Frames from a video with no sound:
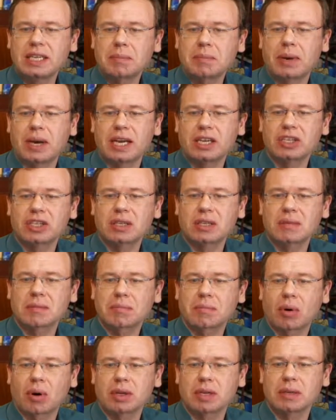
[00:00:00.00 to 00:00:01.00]

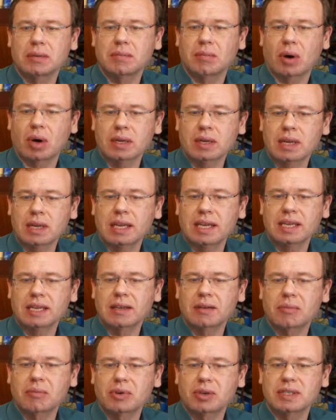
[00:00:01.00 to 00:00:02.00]
Patient Body
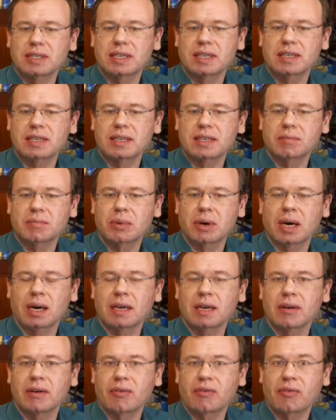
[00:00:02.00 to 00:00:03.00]
Modeling," presented
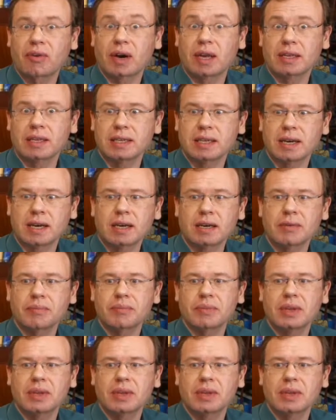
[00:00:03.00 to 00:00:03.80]
by Fan Yang.